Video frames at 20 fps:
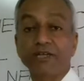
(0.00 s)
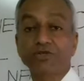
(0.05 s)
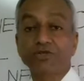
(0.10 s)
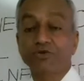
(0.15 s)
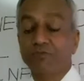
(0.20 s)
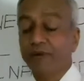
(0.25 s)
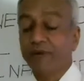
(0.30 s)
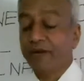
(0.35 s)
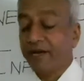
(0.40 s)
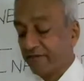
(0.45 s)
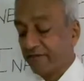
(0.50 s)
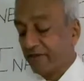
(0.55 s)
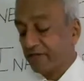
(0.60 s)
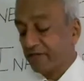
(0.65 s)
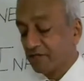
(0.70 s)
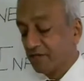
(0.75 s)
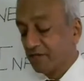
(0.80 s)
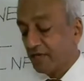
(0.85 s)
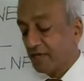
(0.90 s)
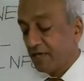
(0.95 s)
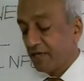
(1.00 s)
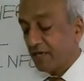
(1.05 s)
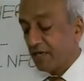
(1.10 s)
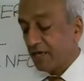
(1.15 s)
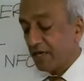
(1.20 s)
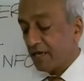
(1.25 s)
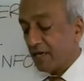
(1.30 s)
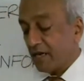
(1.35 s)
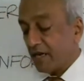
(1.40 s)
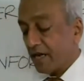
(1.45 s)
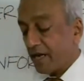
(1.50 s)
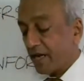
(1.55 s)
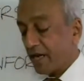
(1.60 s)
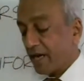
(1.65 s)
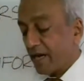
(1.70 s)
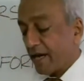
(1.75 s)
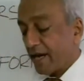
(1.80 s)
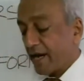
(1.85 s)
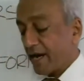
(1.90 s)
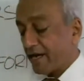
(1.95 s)
should be at rest.
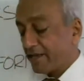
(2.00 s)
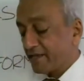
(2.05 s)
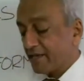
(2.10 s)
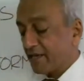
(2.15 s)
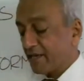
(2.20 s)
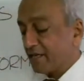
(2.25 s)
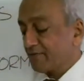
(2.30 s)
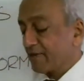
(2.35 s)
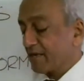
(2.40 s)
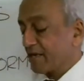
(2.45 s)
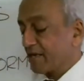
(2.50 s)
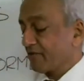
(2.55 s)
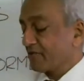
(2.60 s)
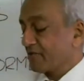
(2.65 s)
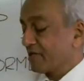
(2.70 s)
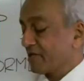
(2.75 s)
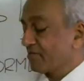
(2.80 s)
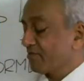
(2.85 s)
And the last paragraph says,